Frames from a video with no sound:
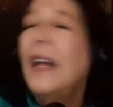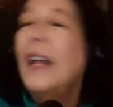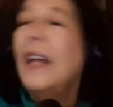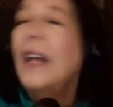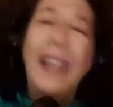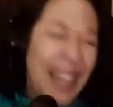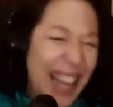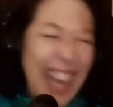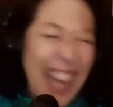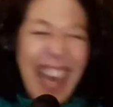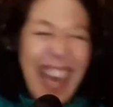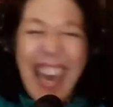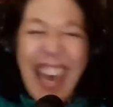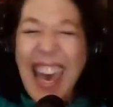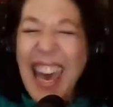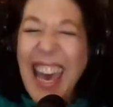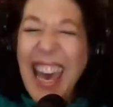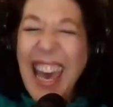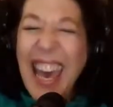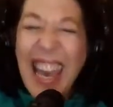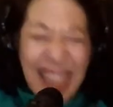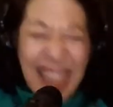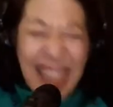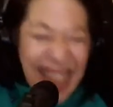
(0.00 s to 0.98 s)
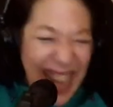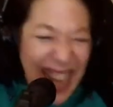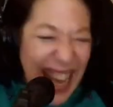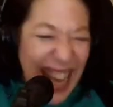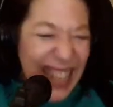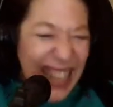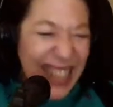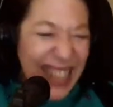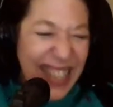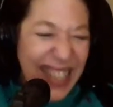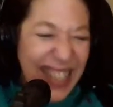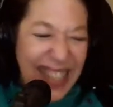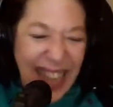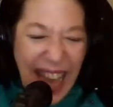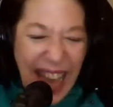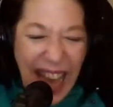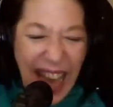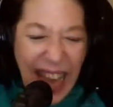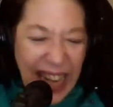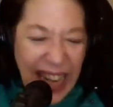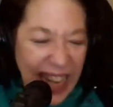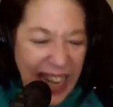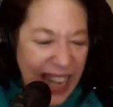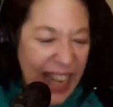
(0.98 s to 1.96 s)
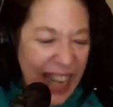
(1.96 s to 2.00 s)
Lay down,
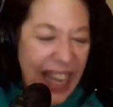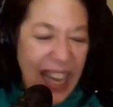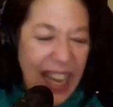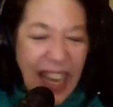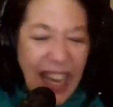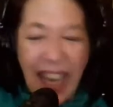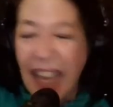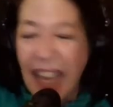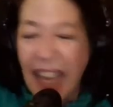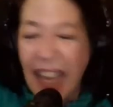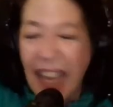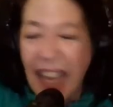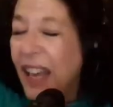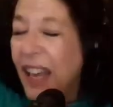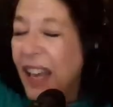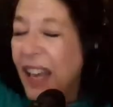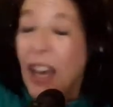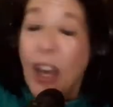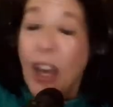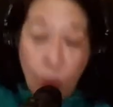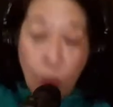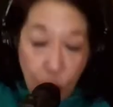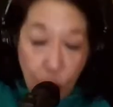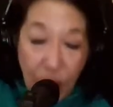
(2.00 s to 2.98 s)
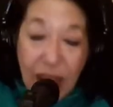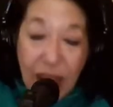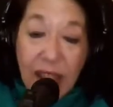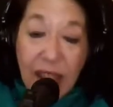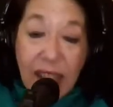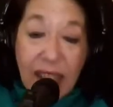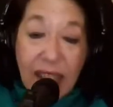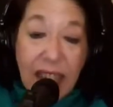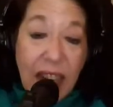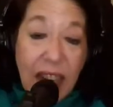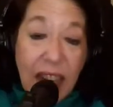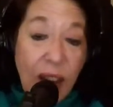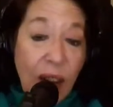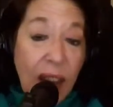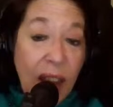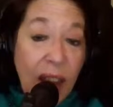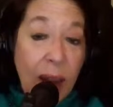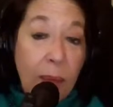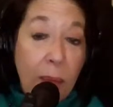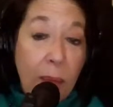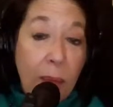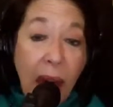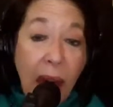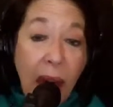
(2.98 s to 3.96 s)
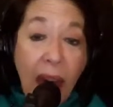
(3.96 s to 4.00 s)
Sally, resting in
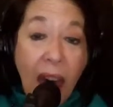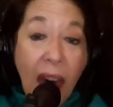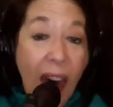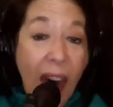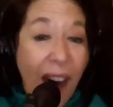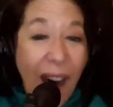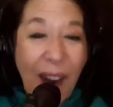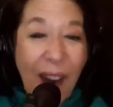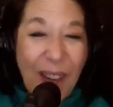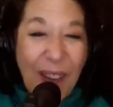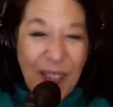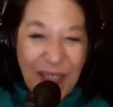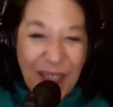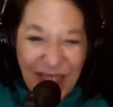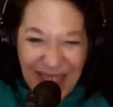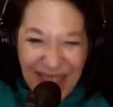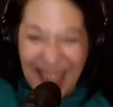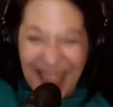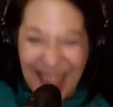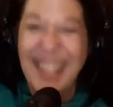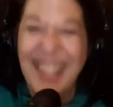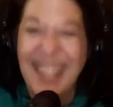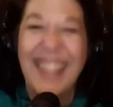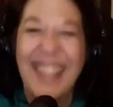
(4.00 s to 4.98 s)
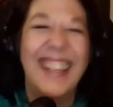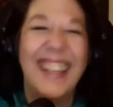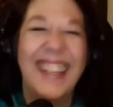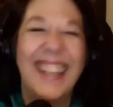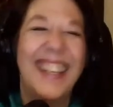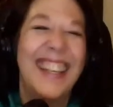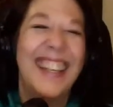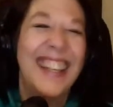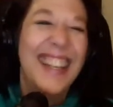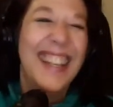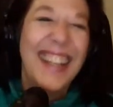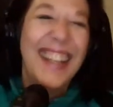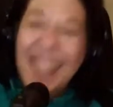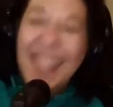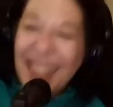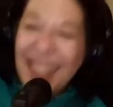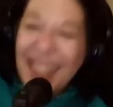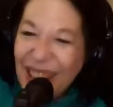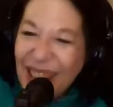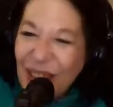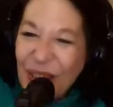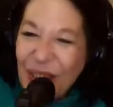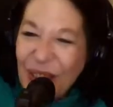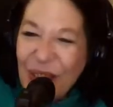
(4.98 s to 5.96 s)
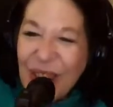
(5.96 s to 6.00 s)
my arms.
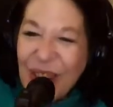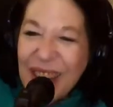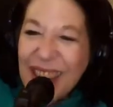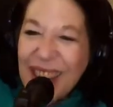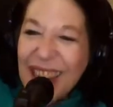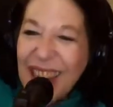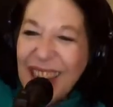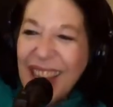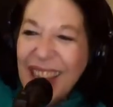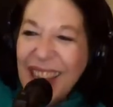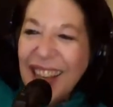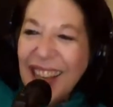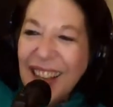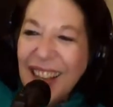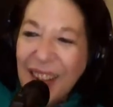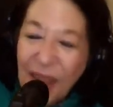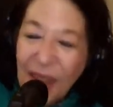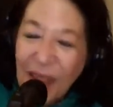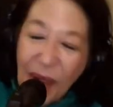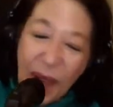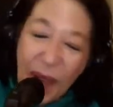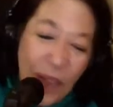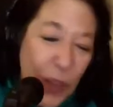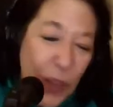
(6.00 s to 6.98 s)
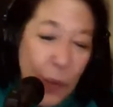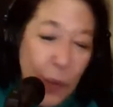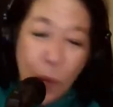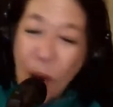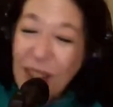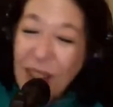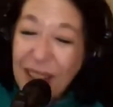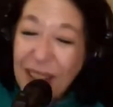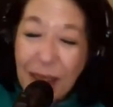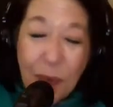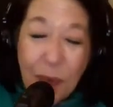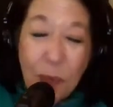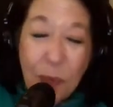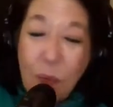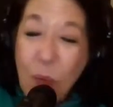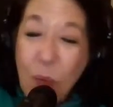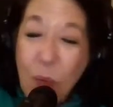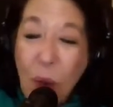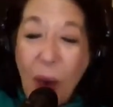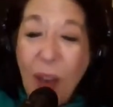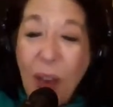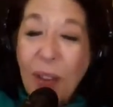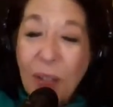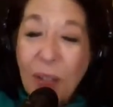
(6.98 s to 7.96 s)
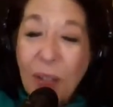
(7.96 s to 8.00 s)
Don't you think you want
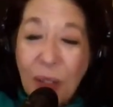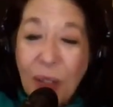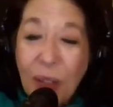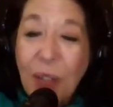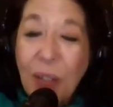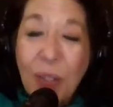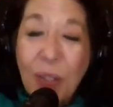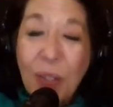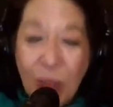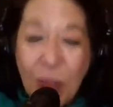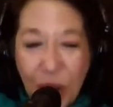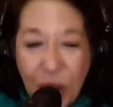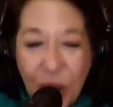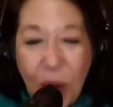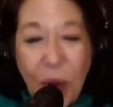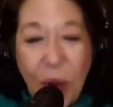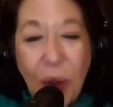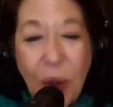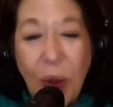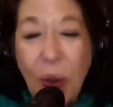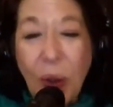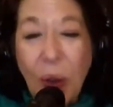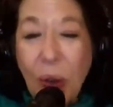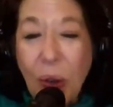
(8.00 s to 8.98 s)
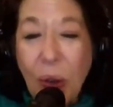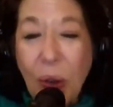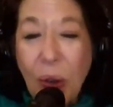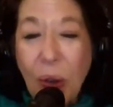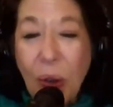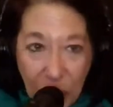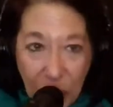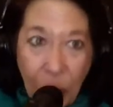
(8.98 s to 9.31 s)
someone to talk to?